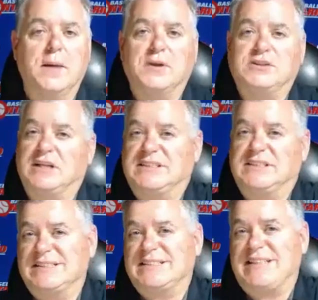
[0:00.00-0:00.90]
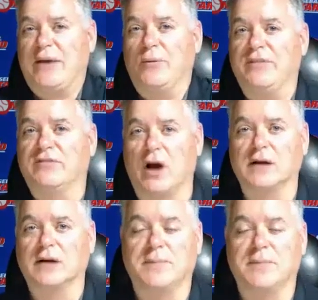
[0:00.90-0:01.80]
But Justin, to say we've
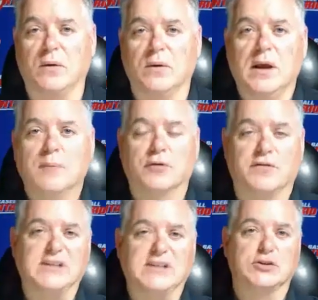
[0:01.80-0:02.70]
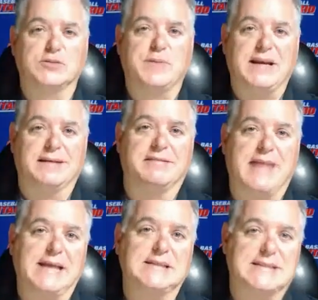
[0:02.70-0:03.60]
talked about provincials being
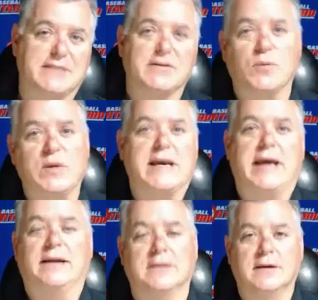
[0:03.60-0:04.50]
Thanksgiving weekend,